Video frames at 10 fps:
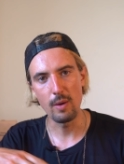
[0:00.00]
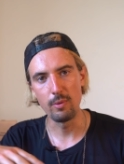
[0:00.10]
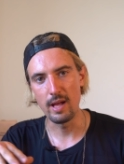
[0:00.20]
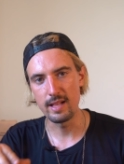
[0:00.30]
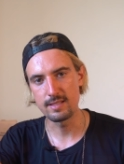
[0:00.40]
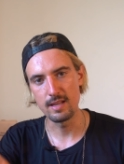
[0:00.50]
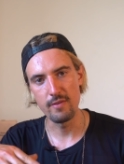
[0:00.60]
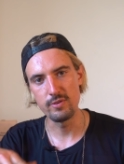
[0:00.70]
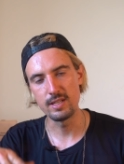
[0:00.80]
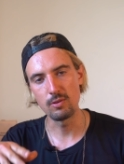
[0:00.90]
I will answer
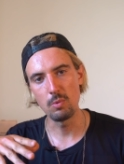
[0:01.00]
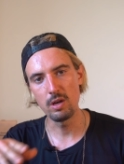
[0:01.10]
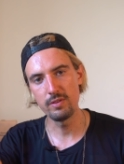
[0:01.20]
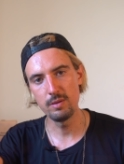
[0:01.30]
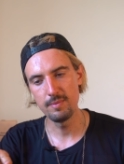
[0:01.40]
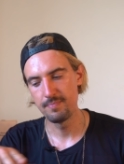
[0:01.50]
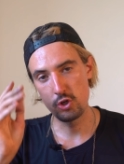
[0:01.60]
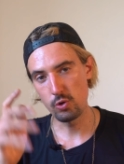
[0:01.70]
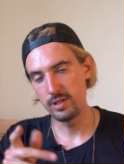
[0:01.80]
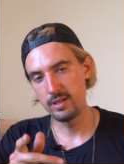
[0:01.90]
every single one of them.
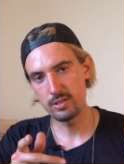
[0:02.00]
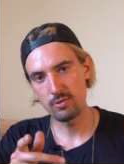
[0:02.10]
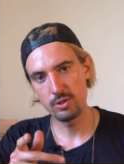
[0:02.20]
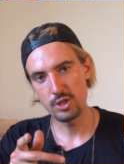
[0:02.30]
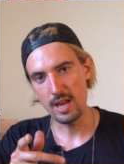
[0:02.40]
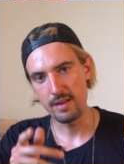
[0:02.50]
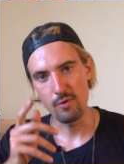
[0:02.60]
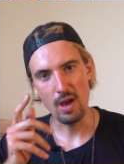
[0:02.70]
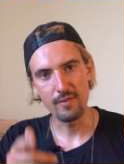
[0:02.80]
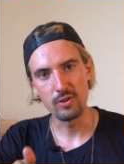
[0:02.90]
Join the Discord chat
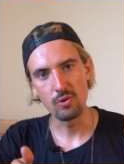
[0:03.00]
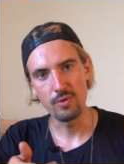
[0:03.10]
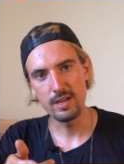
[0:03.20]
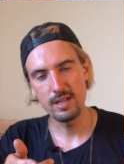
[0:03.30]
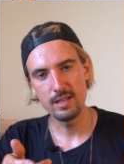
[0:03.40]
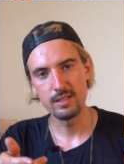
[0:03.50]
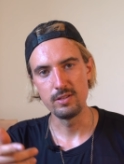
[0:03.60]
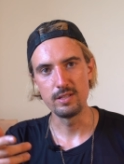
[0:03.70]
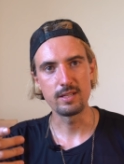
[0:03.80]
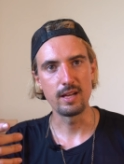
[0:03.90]
if you haven't already
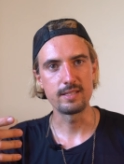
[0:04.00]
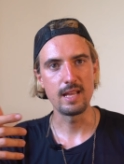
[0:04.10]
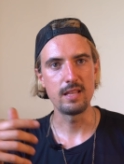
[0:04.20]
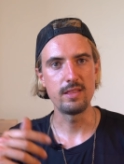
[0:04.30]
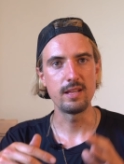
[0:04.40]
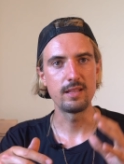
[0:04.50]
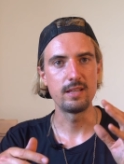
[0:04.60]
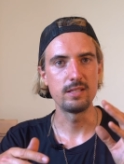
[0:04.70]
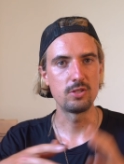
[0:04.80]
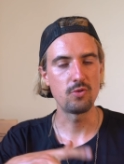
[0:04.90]
to discuss anything
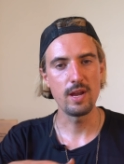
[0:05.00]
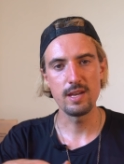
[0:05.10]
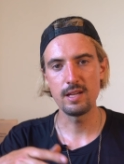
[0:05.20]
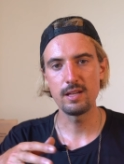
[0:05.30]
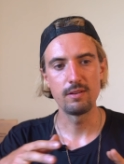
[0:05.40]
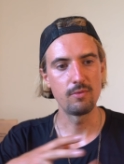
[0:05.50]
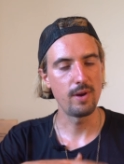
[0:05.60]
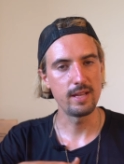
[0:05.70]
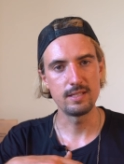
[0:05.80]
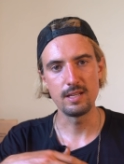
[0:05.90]
that is training,
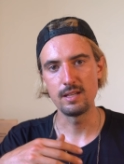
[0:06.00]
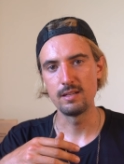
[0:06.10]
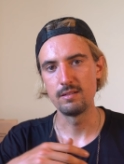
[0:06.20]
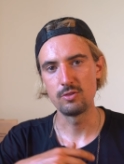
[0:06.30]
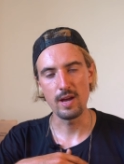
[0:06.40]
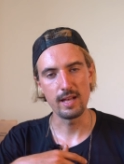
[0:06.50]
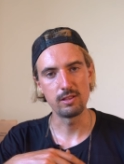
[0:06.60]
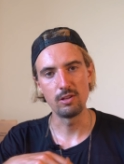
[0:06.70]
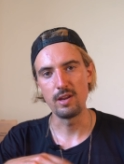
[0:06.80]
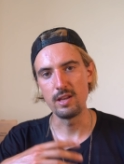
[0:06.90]
racing,
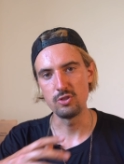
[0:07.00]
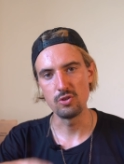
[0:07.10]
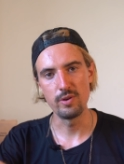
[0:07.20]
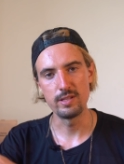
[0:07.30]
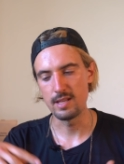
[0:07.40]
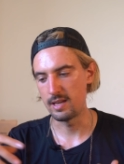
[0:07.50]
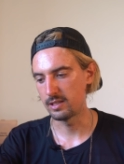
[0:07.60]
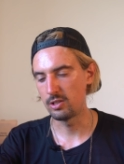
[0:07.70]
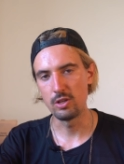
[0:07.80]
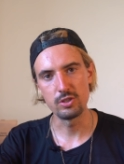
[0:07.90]
triathlon, endurance, and
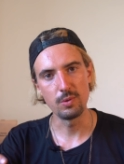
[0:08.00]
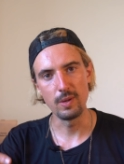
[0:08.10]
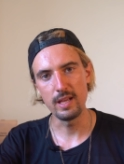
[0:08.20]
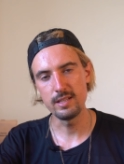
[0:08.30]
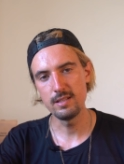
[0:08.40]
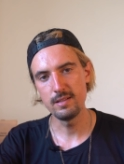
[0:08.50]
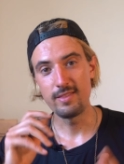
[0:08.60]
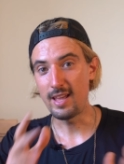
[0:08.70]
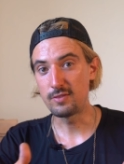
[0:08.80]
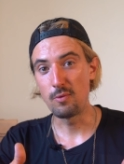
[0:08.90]
technology related.
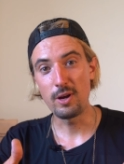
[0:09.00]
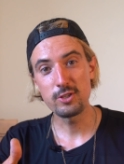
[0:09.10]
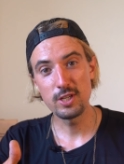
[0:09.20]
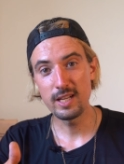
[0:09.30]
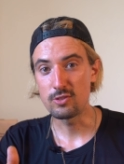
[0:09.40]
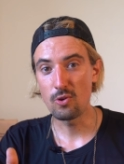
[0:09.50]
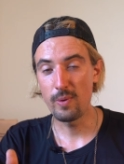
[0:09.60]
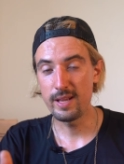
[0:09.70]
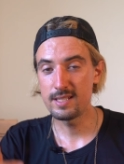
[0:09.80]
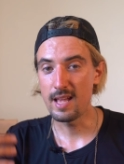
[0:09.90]
Thanks for watching as
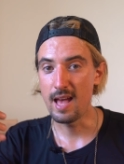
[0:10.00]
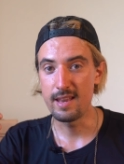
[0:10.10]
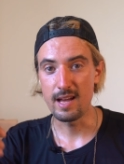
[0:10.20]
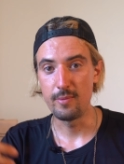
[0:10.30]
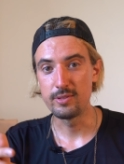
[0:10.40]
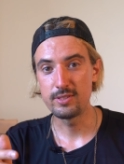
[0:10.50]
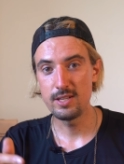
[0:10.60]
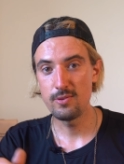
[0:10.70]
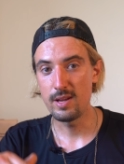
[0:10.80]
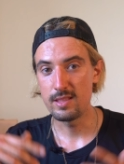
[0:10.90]
always, and I will
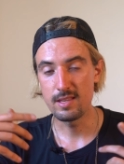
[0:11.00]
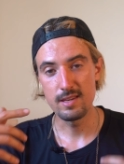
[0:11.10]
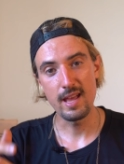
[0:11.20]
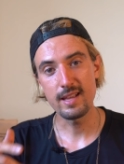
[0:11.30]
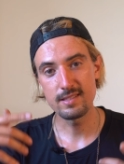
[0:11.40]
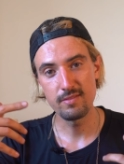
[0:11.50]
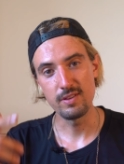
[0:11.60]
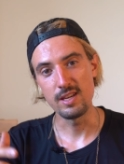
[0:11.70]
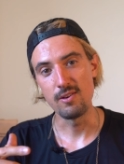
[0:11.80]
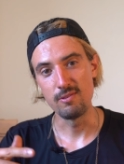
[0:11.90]
see you in the next
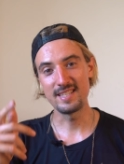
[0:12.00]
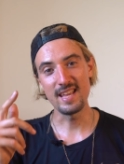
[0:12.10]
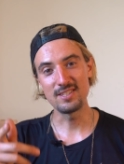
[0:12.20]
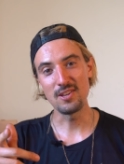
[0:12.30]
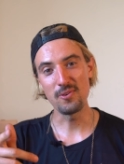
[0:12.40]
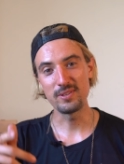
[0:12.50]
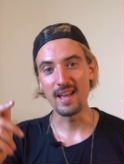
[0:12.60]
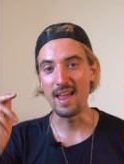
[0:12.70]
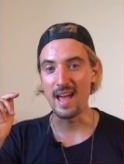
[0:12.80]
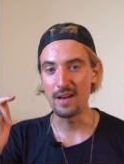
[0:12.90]
video. Stay
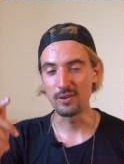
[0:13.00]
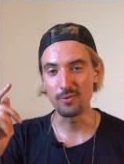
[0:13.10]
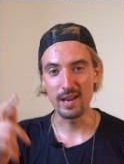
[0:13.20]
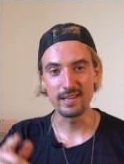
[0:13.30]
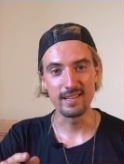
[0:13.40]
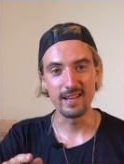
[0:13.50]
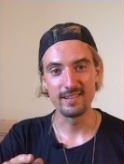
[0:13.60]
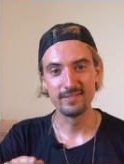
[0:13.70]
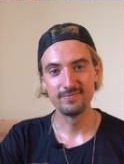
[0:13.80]
stoked and have a great day.